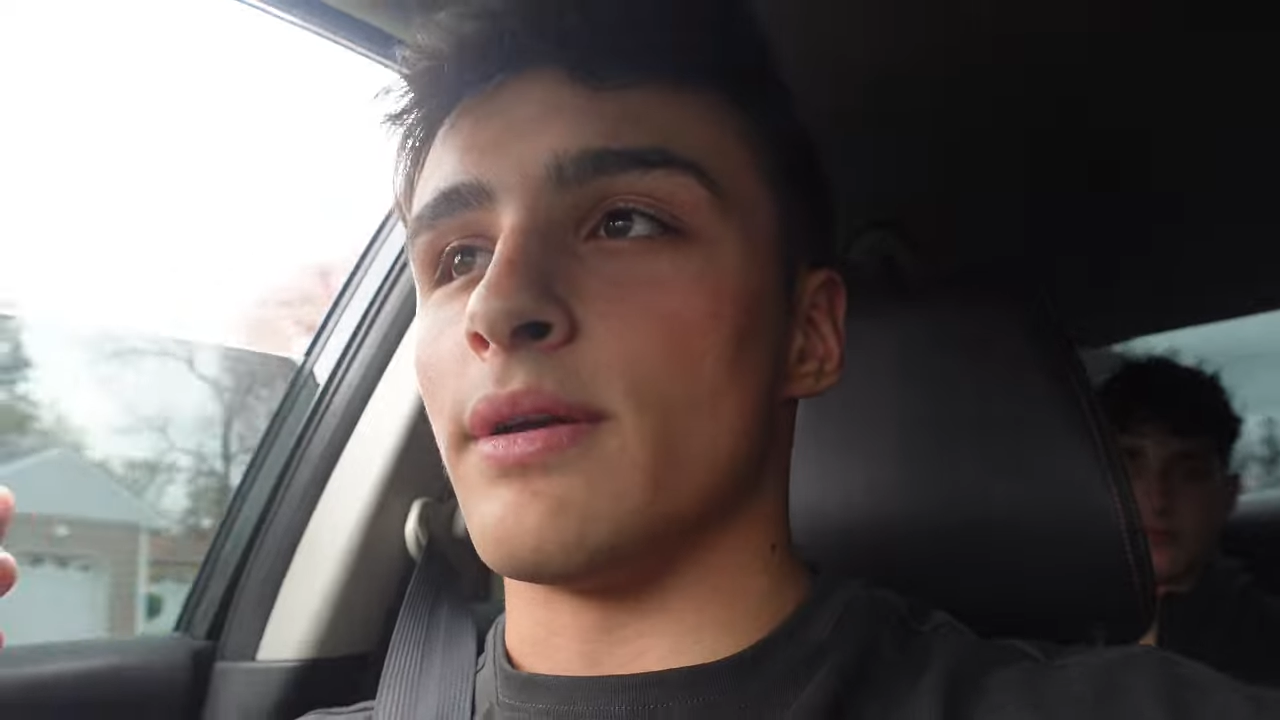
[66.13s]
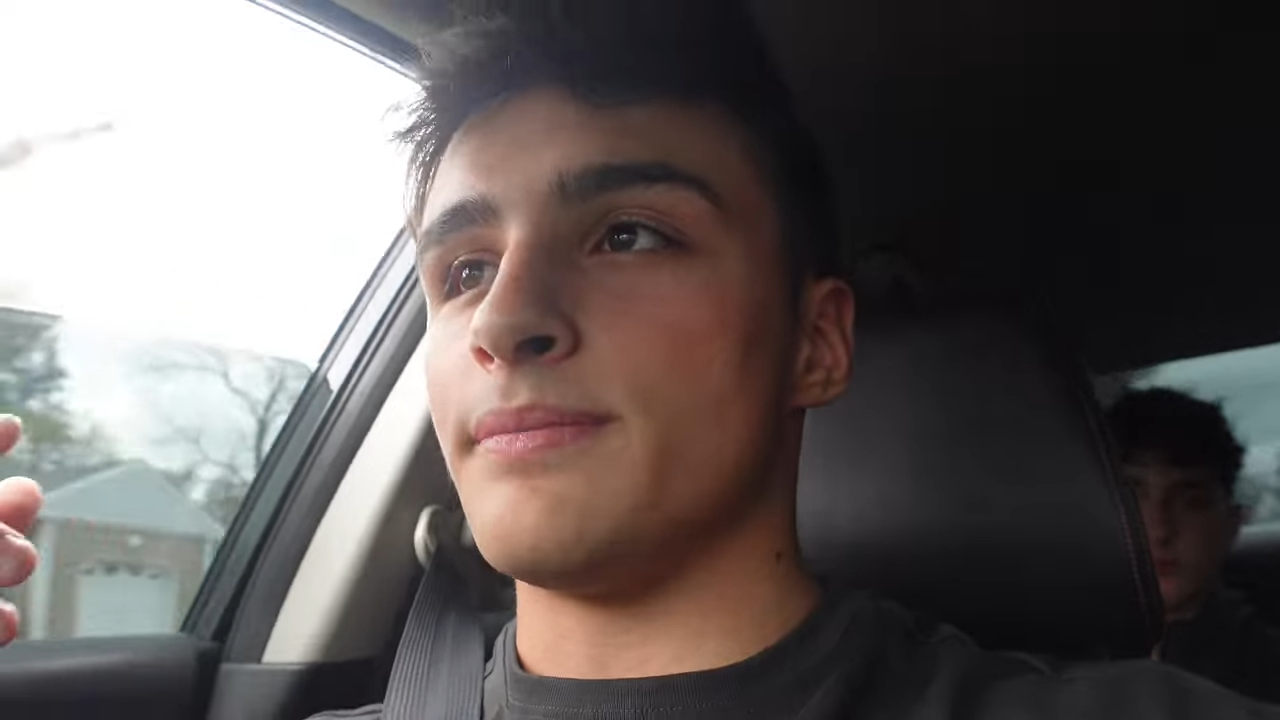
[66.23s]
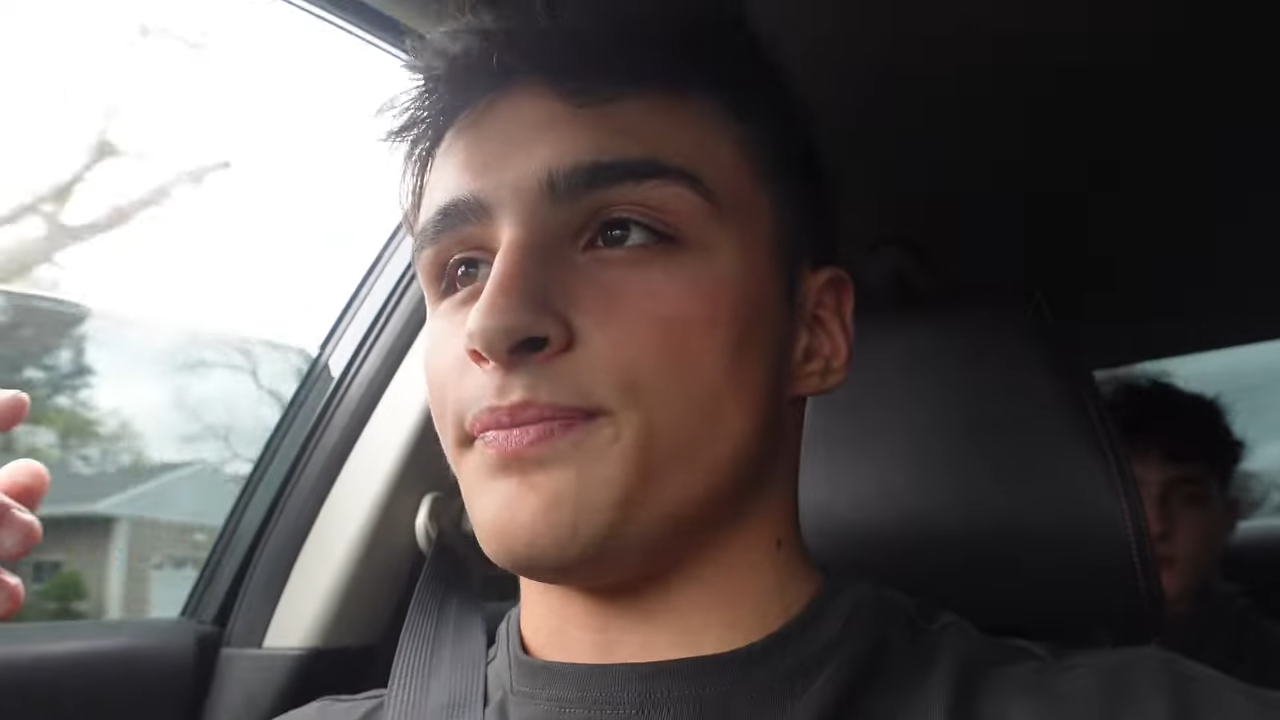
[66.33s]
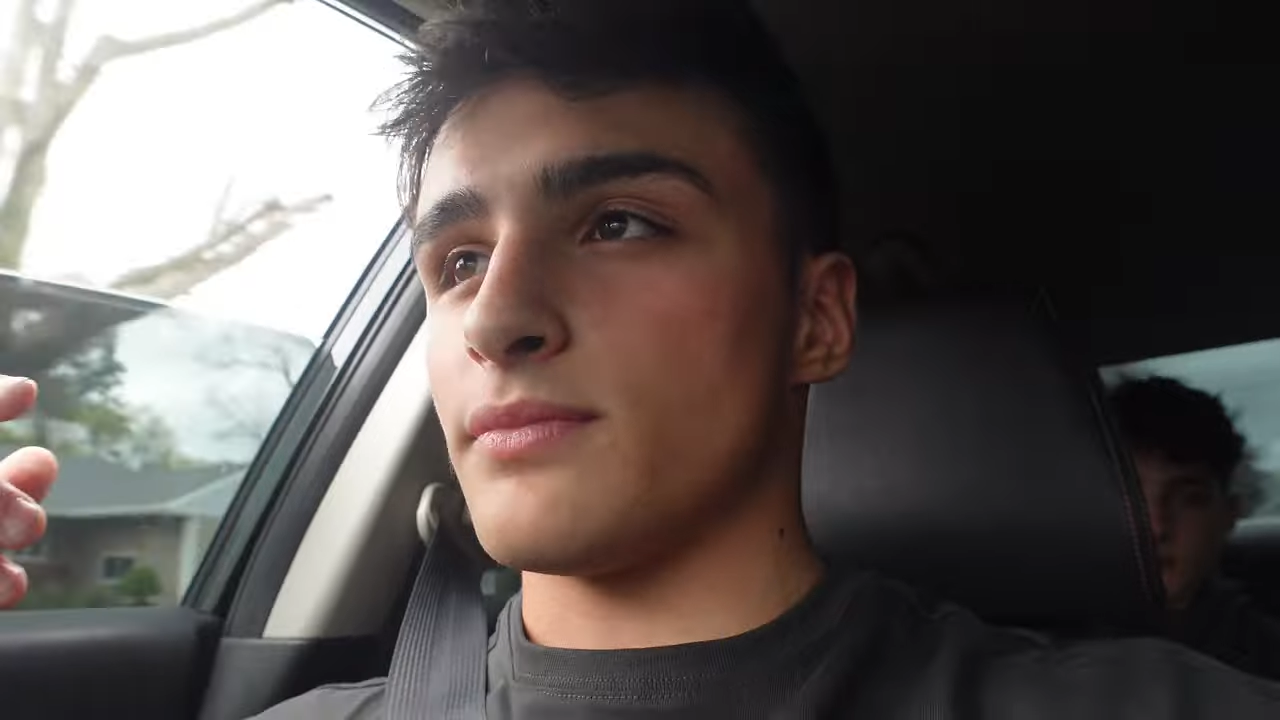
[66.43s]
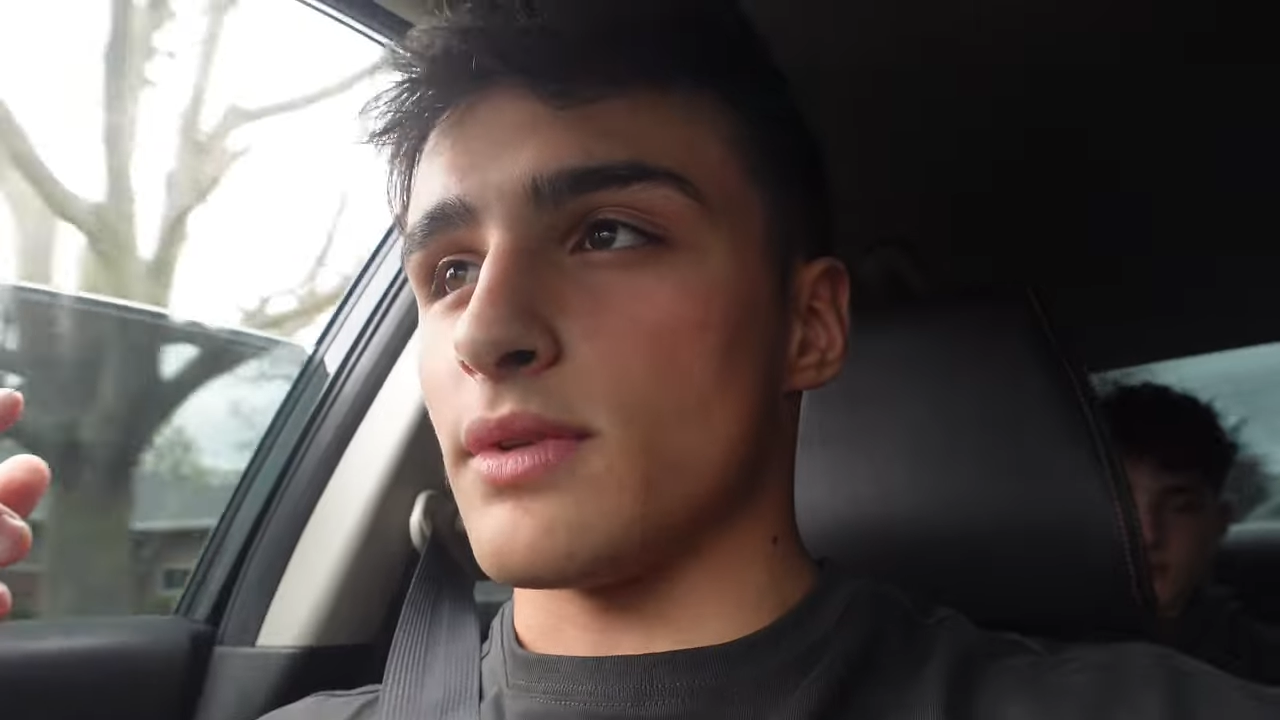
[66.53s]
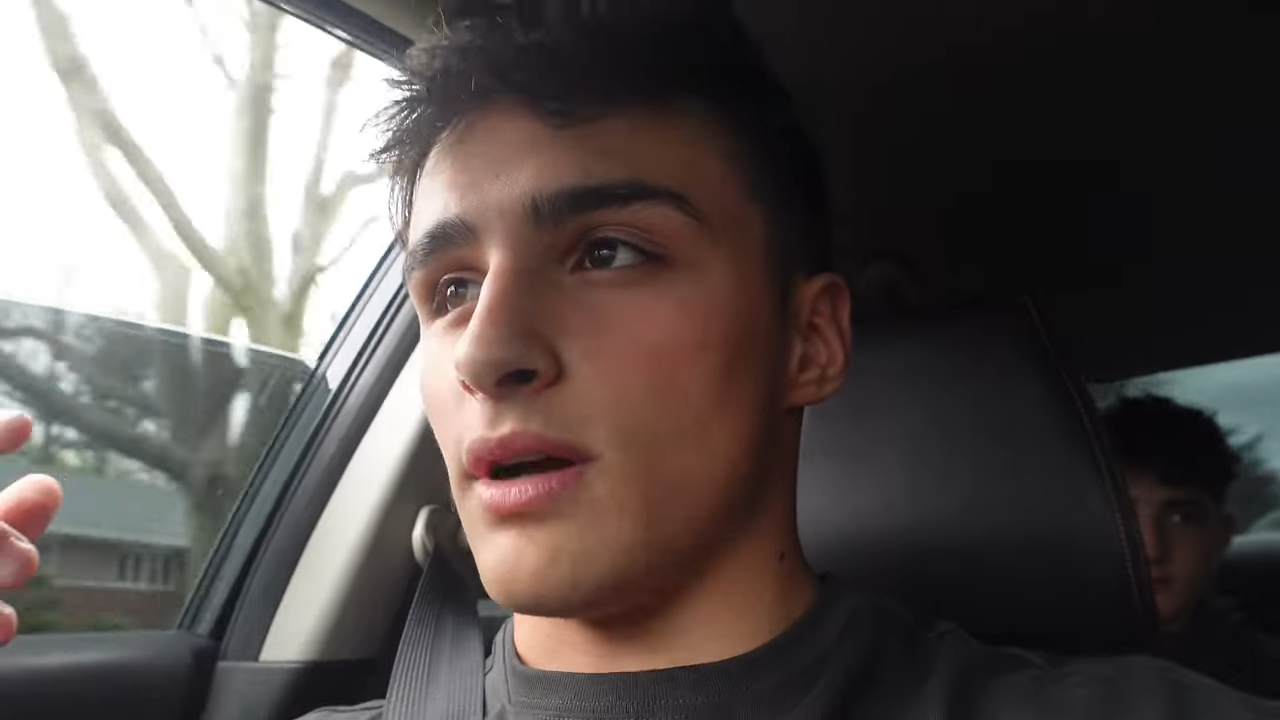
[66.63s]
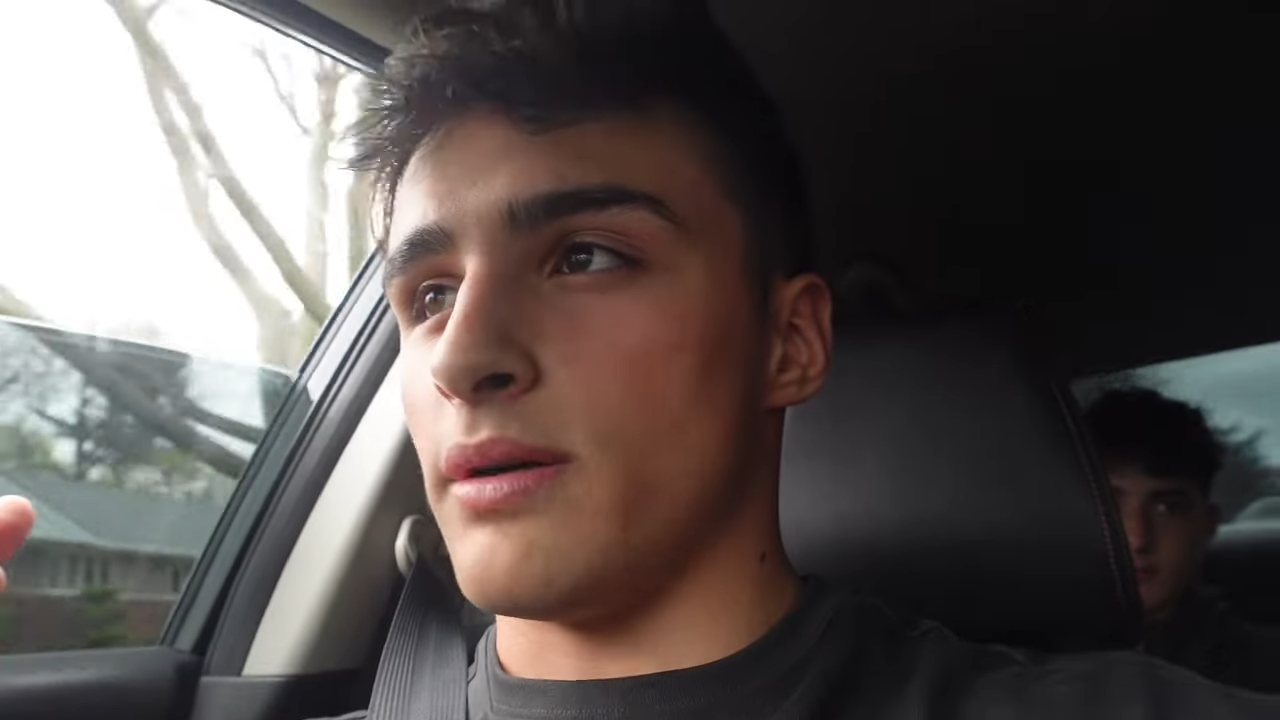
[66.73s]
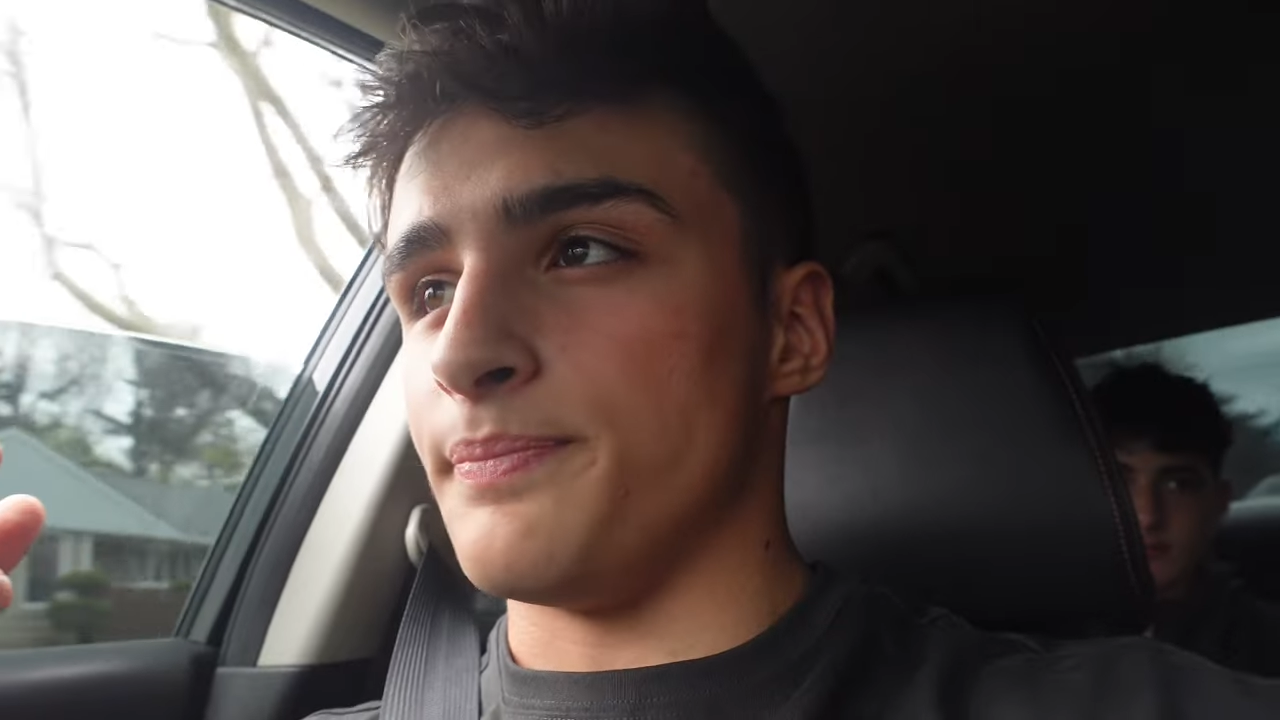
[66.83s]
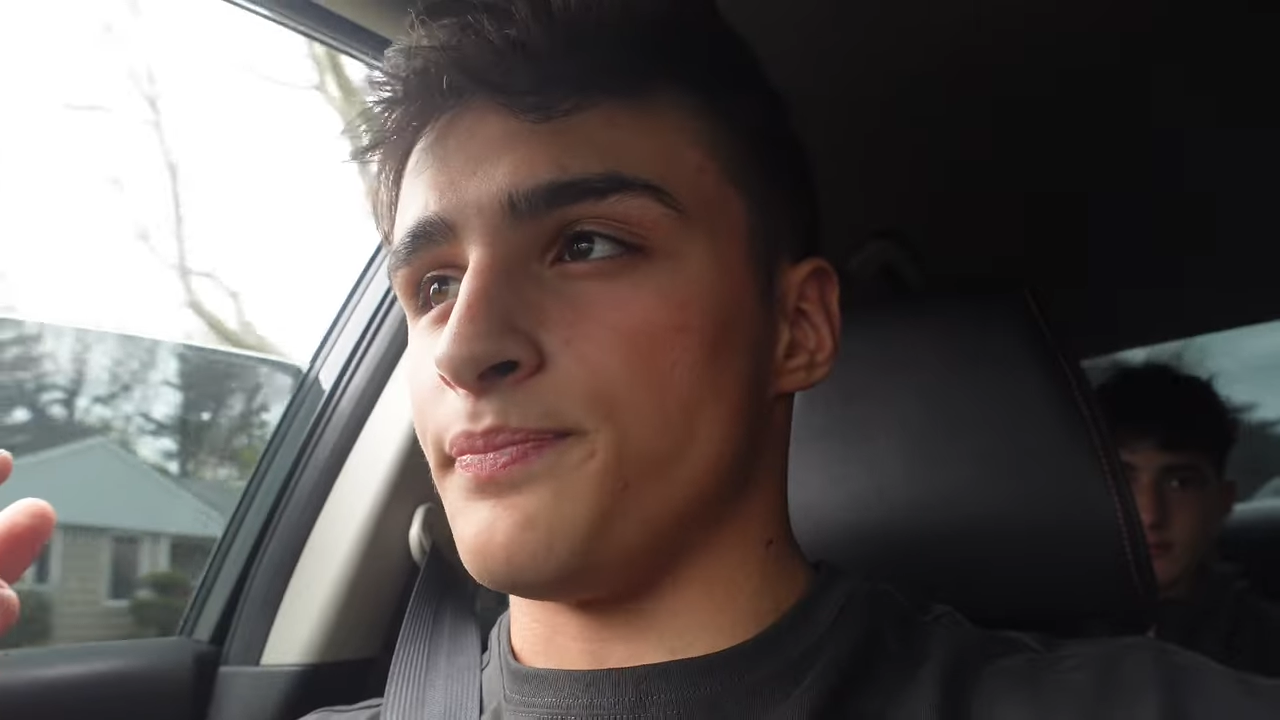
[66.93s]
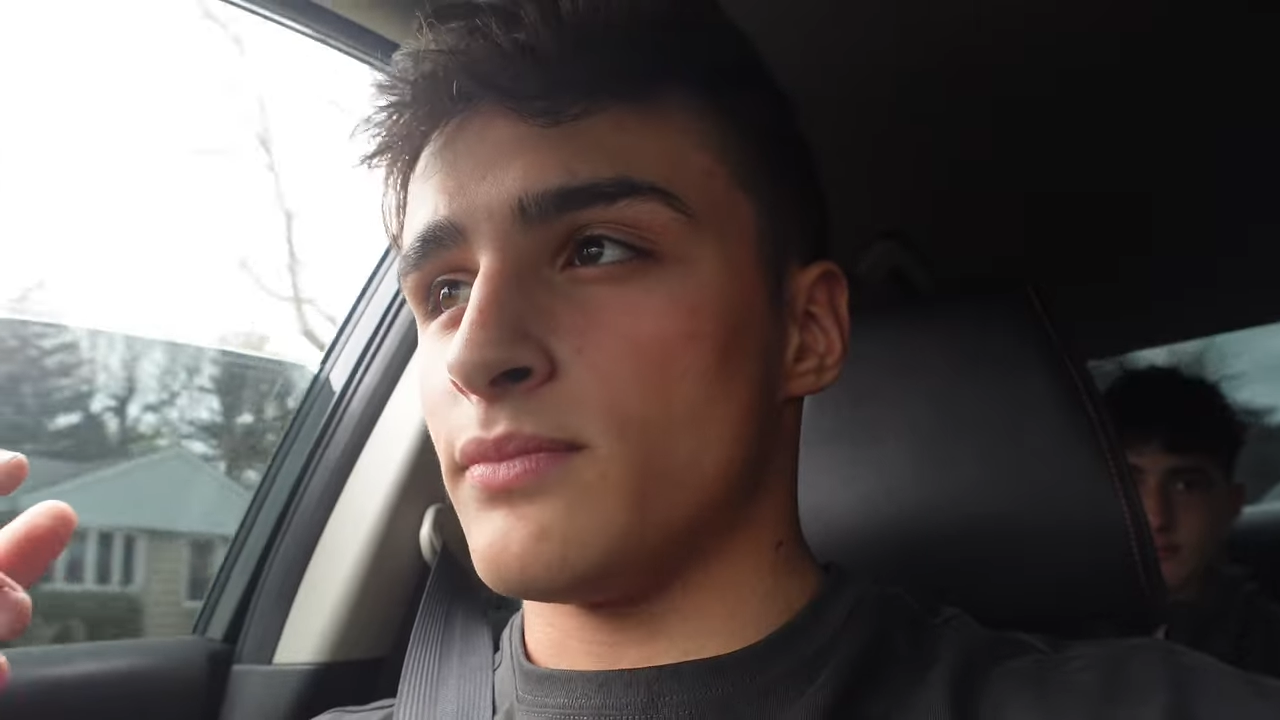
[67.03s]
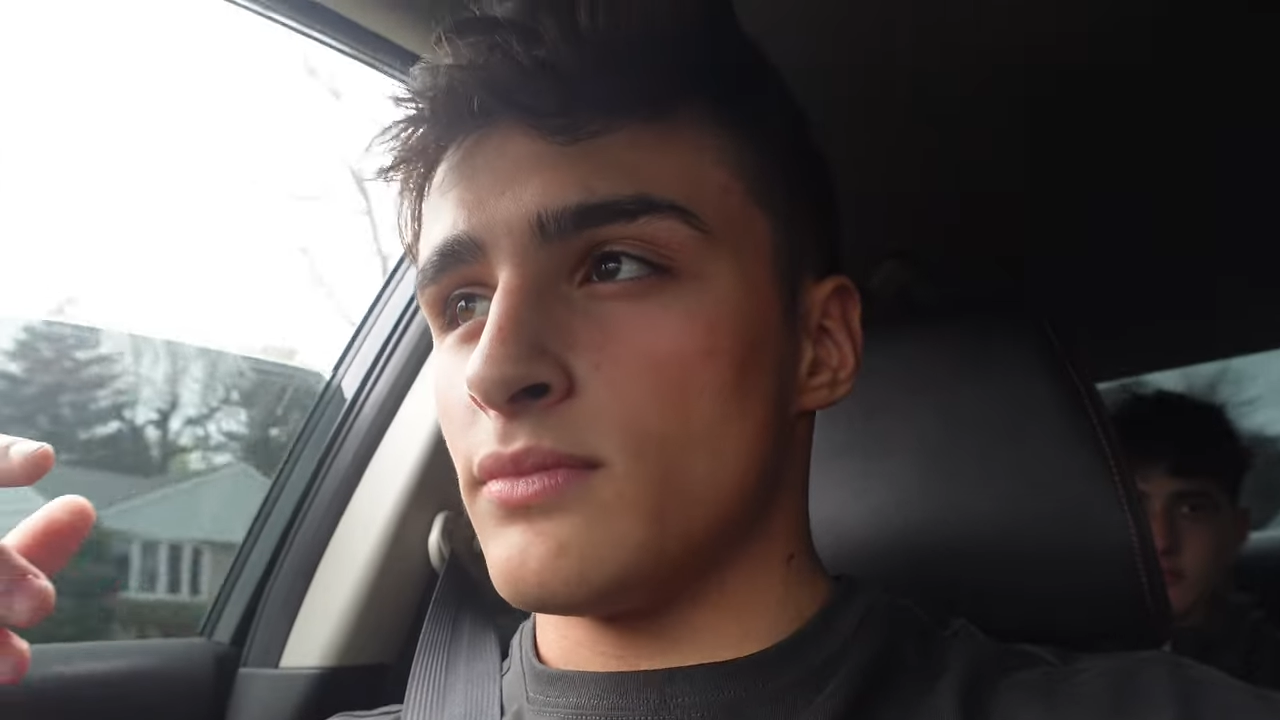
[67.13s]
Um,